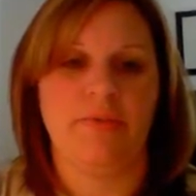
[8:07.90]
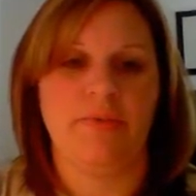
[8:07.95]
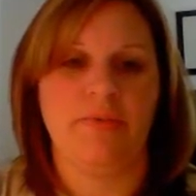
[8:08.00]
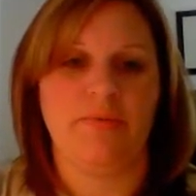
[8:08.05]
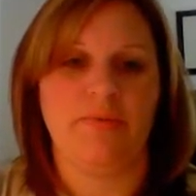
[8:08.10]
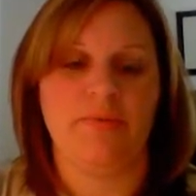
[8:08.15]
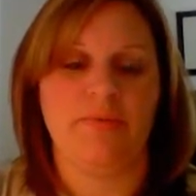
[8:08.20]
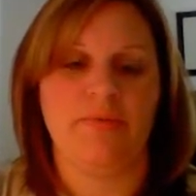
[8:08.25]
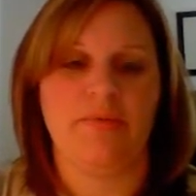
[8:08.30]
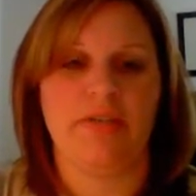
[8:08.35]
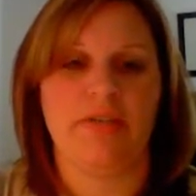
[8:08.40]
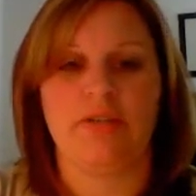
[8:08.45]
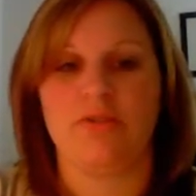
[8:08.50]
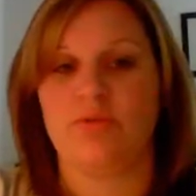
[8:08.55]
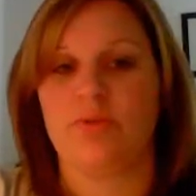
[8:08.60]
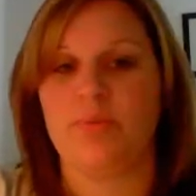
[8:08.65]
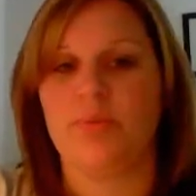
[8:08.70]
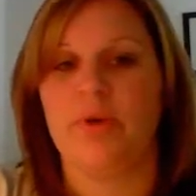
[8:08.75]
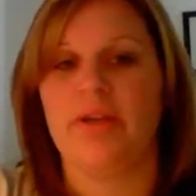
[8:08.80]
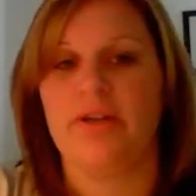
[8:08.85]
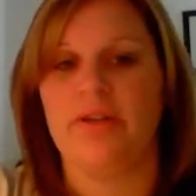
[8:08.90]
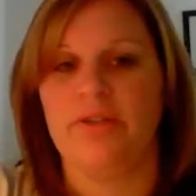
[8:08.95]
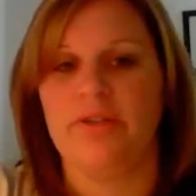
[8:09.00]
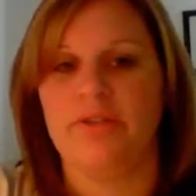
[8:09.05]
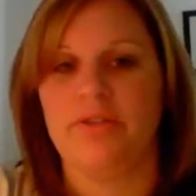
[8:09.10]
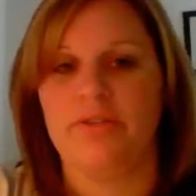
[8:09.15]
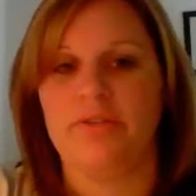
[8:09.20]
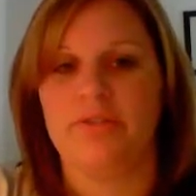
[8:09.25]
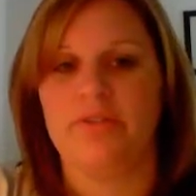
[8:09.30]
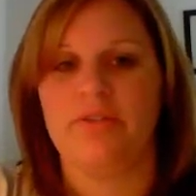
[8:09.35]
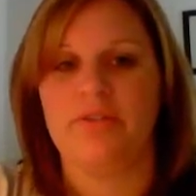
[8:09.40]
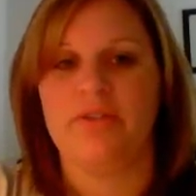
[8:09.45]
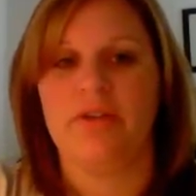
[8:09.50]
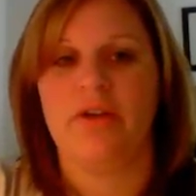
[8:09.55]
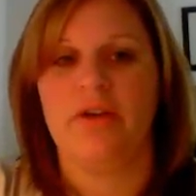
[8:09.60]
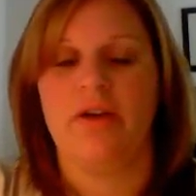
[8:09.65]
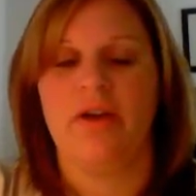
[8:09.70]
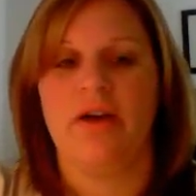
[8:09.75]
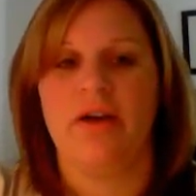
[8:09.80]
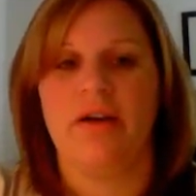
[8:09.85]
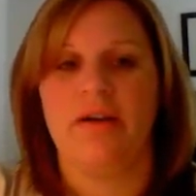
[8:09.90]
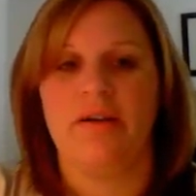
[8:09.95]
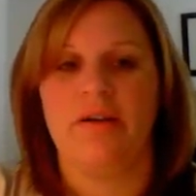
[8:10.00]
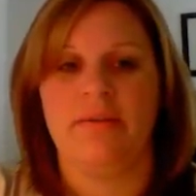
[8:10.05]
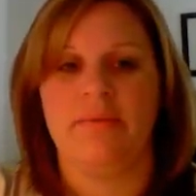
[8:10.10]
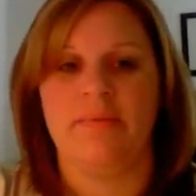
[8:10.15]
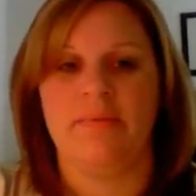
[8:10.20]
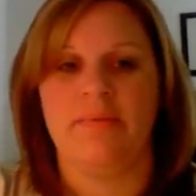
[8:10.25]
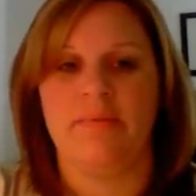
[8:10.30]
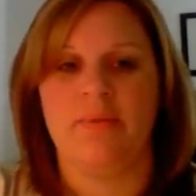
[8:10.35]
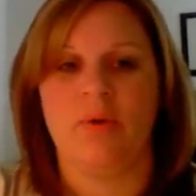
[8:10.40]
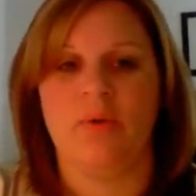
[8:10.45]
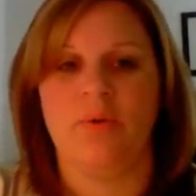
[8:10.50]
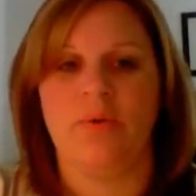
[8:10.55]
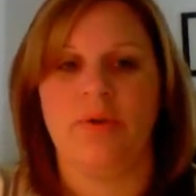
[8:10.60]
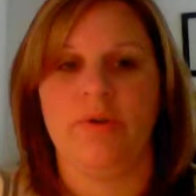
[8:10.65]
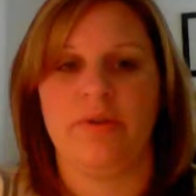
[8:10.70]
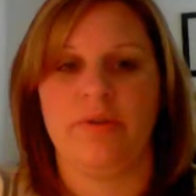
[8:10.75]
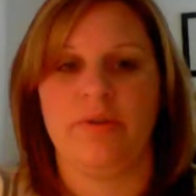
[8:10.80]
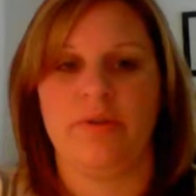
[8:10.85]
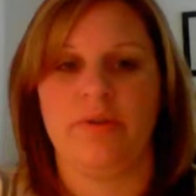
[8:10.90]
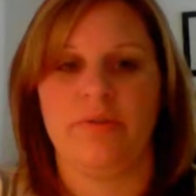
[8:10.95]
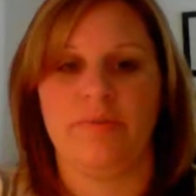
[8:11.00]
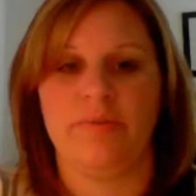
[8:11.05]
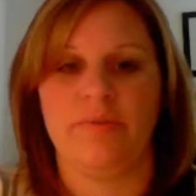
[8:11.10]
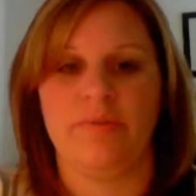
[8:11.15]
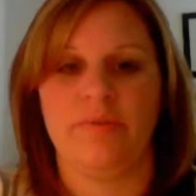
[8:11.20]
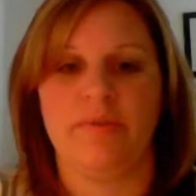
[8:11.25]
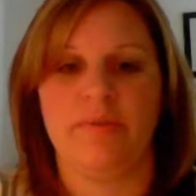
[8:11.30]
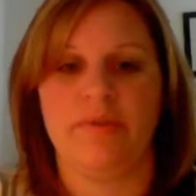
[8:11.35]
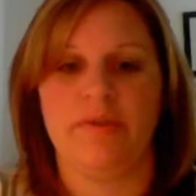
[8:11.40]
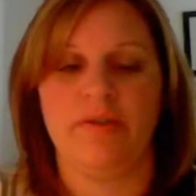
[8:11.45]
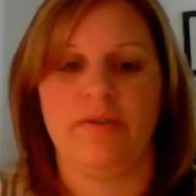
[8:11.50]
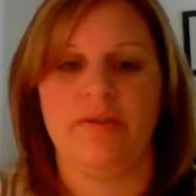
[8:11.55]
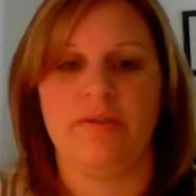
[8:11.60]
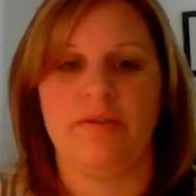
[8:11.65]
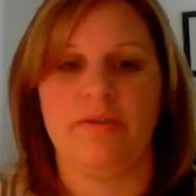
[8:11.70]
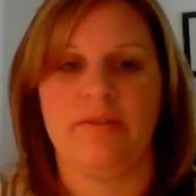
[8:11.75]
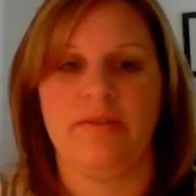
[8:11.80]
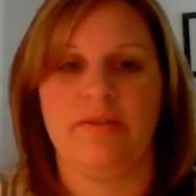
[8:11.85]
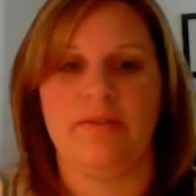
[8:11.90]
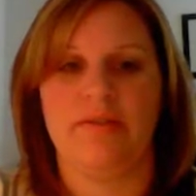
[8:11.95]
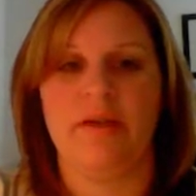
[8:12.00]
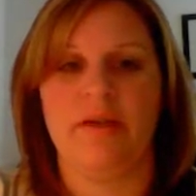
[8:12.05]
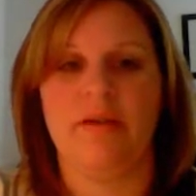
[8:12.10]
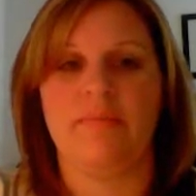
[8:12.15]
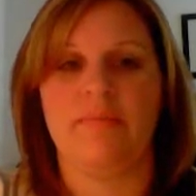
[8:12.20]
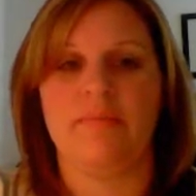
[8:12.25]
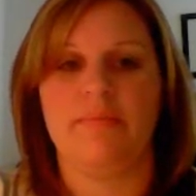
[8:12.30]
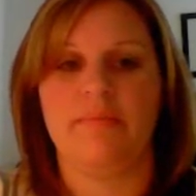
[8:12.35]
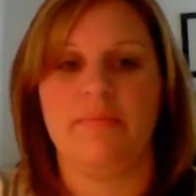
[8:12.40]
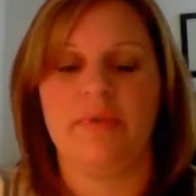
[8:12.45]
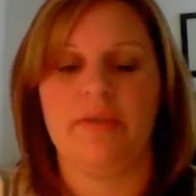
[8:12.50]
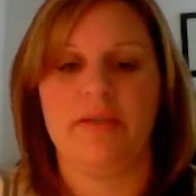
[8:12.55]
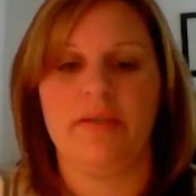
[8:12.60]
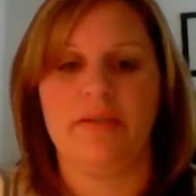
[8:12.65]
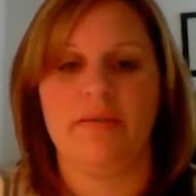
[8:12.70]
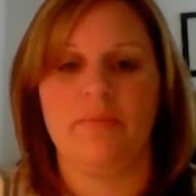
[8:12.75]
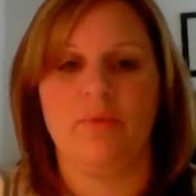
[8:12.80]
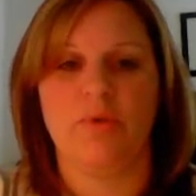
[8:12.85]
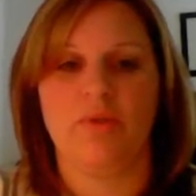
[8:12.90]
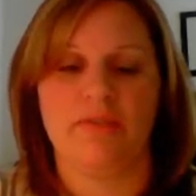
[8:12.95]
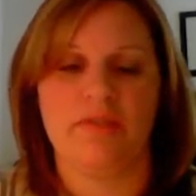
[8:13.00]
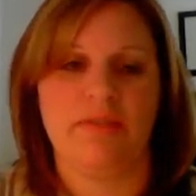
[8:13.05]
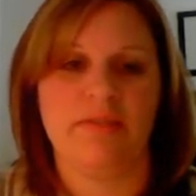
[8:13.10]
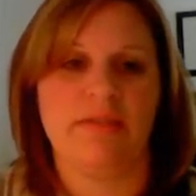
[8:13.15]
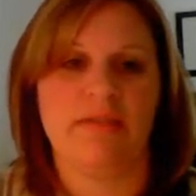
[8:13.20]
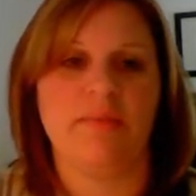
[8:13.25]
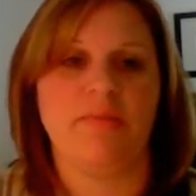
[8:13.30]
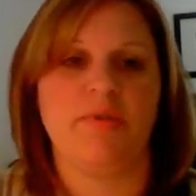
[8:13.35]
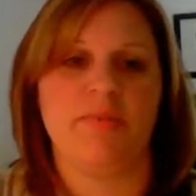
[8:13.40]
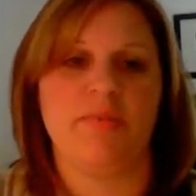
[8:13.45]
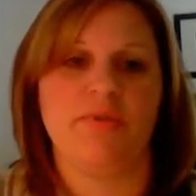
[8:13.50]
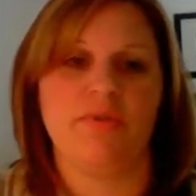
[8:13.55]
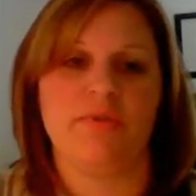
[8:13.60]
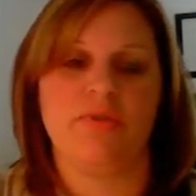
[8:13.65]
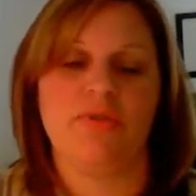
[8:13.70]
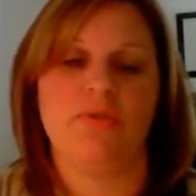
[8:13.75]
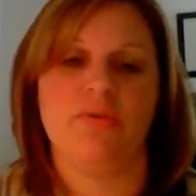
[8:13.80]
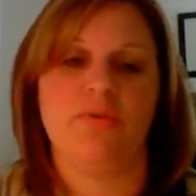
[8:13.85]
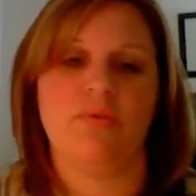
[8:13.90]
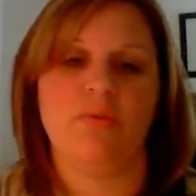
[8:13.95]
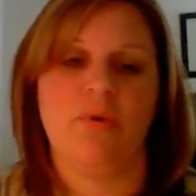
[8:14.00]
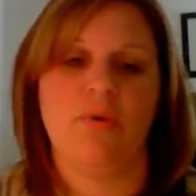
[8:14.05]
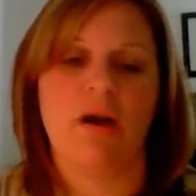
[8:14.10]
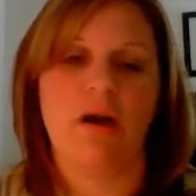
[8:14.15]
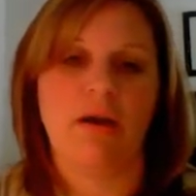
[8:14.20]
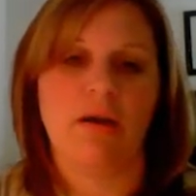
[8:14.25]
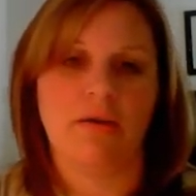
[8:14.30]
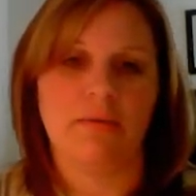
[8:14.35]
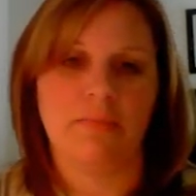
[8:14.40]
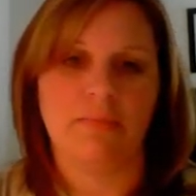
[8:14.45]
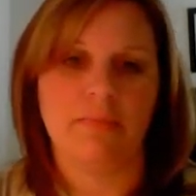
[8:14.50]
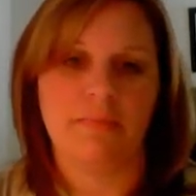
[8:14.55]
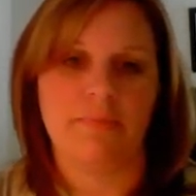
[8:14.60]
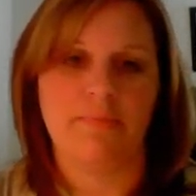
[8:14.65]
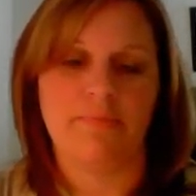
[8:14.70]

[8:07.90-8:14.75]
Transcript: sexual predators, or them being more susceptible to harm.